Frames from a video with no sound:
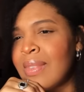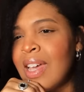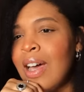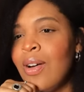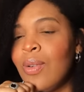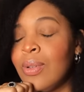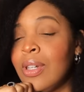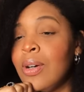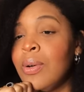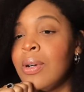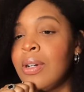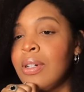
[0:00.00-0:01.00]
Oh,
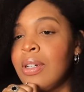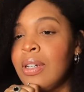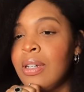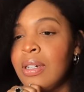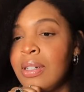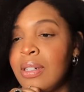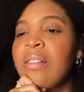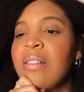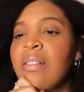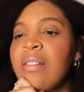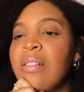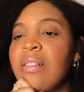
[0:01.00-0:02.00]
Lord.
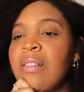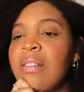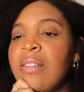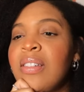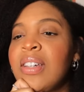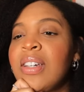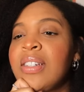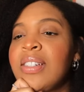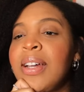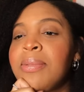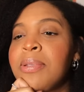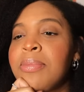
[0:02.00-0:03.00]
Yeah,
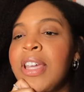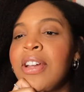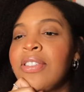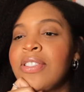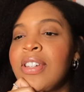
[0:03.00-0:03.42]
chop some carrots.